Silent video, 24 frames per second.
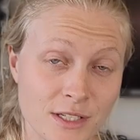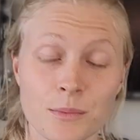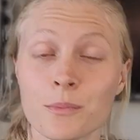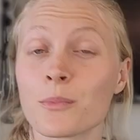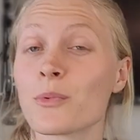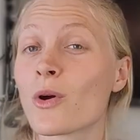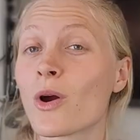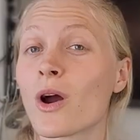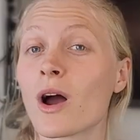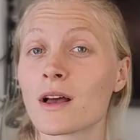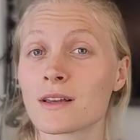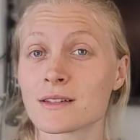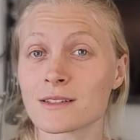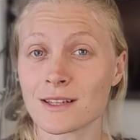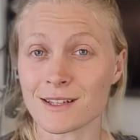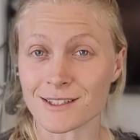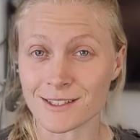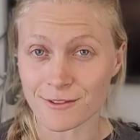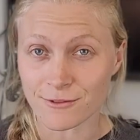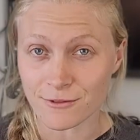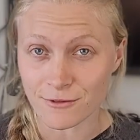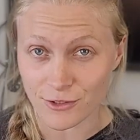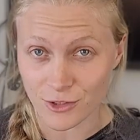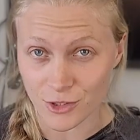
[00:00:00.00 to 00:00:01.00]
to
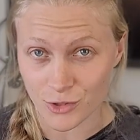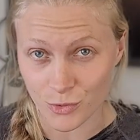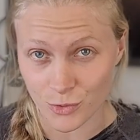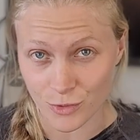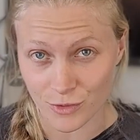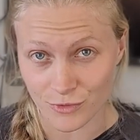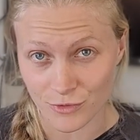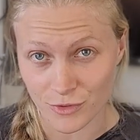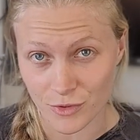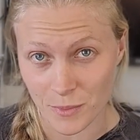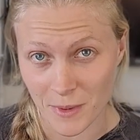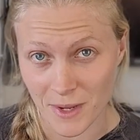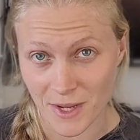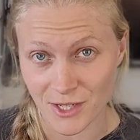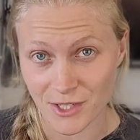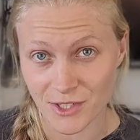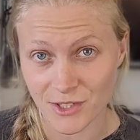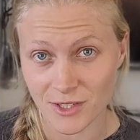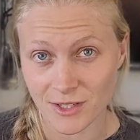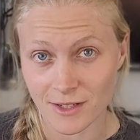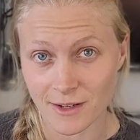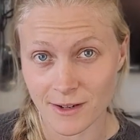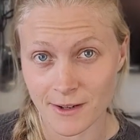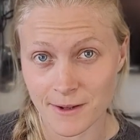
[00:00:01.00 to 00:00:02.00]
process visual
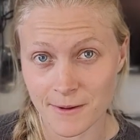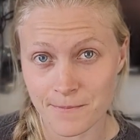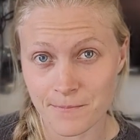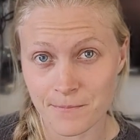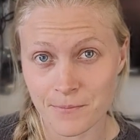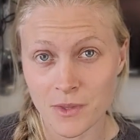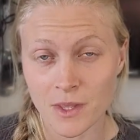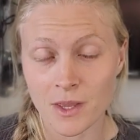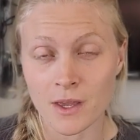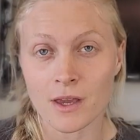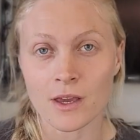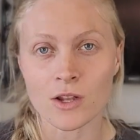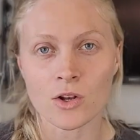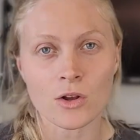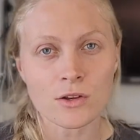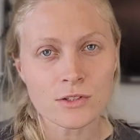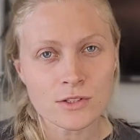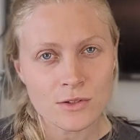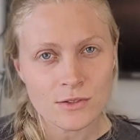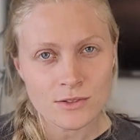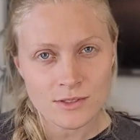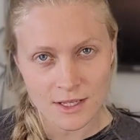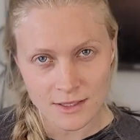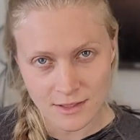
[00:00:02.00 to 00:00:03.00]
information. It
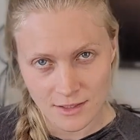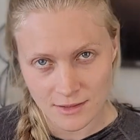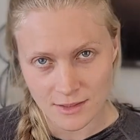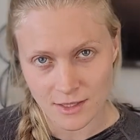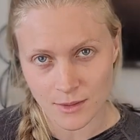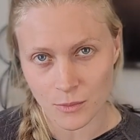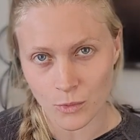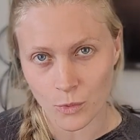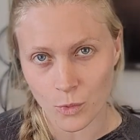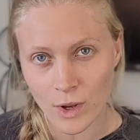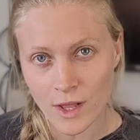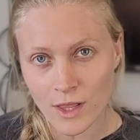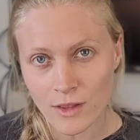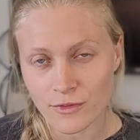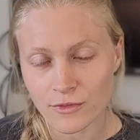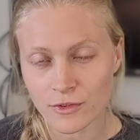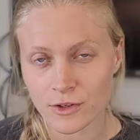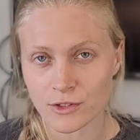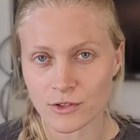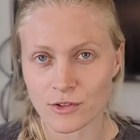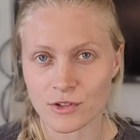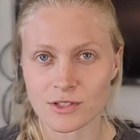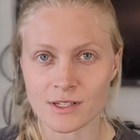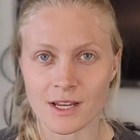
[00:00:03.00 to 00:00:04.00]
also sets us up well for
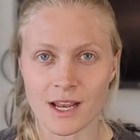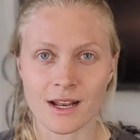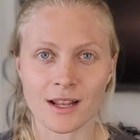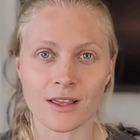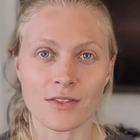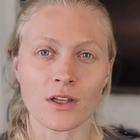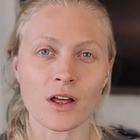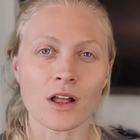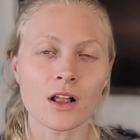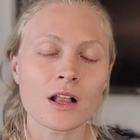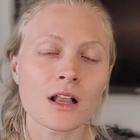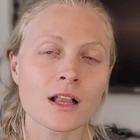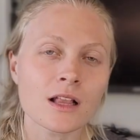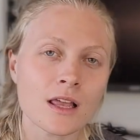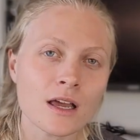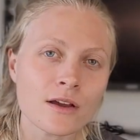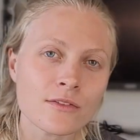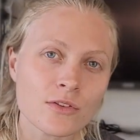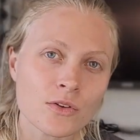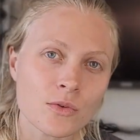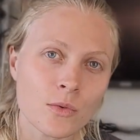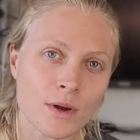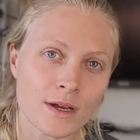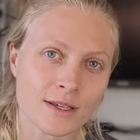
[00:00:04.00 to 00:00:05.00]
understanding the
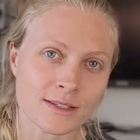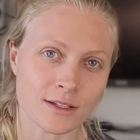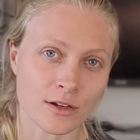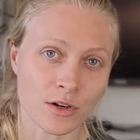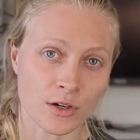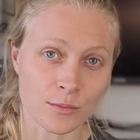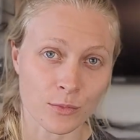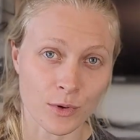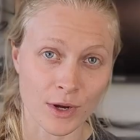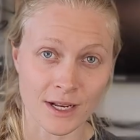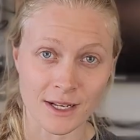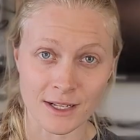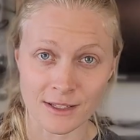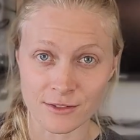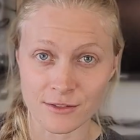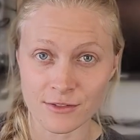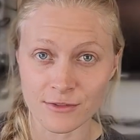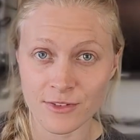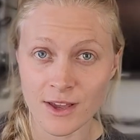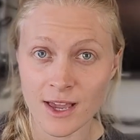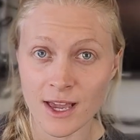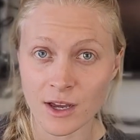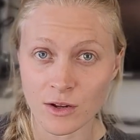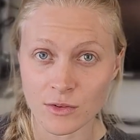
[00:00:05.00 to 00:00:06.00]
clever ways that our brain has
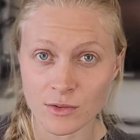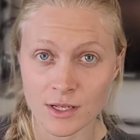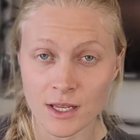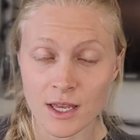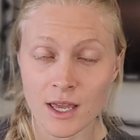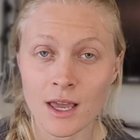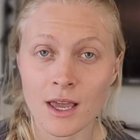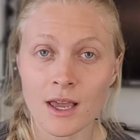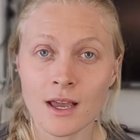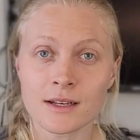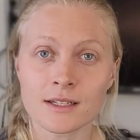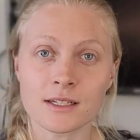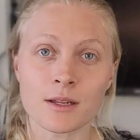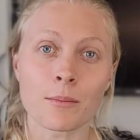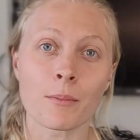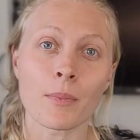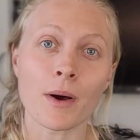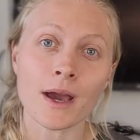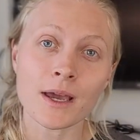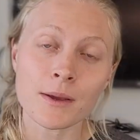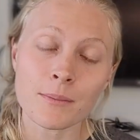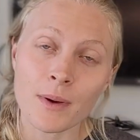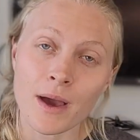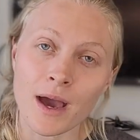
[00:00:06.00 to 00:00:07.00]
found to
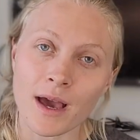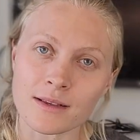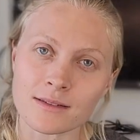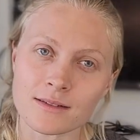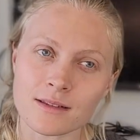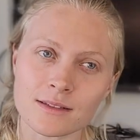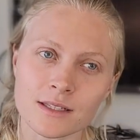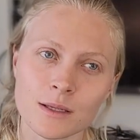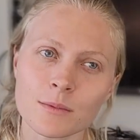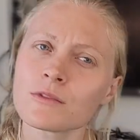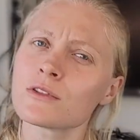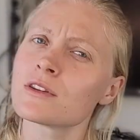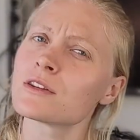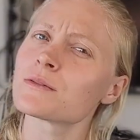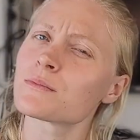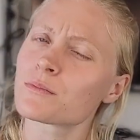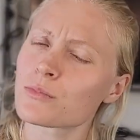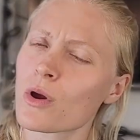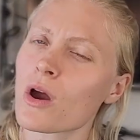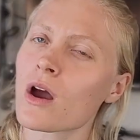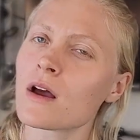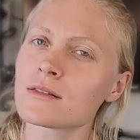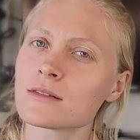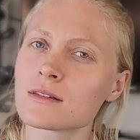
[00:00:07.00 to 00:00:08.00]
bypass some of this
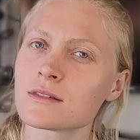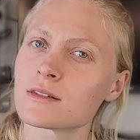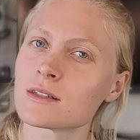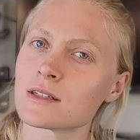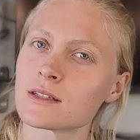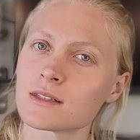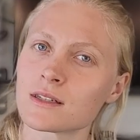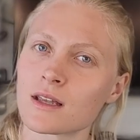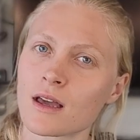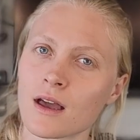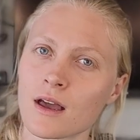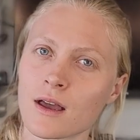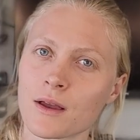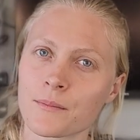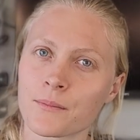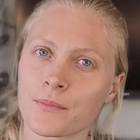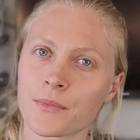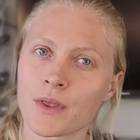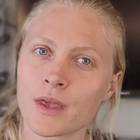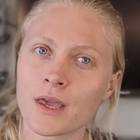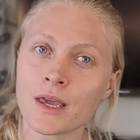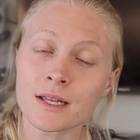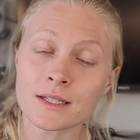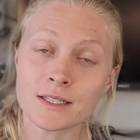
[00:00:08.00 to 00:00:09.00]
processing time
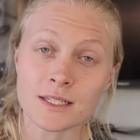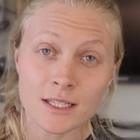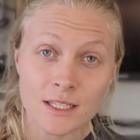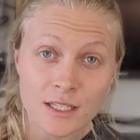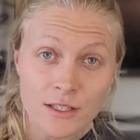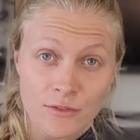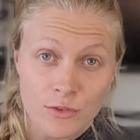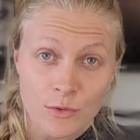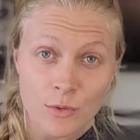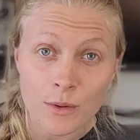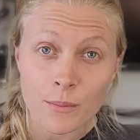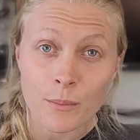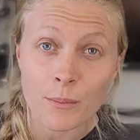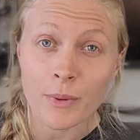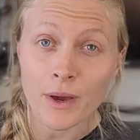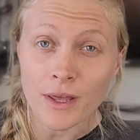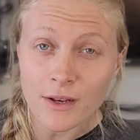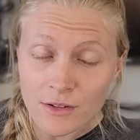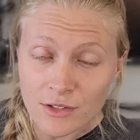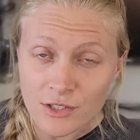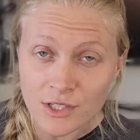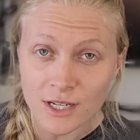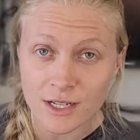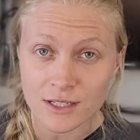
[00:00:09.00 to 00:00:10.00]
to give you a
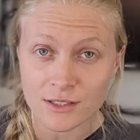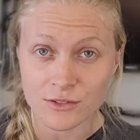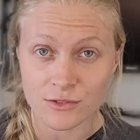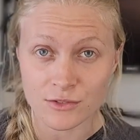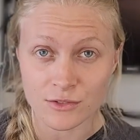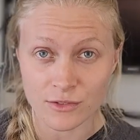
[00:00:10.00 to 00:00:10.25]
better chance of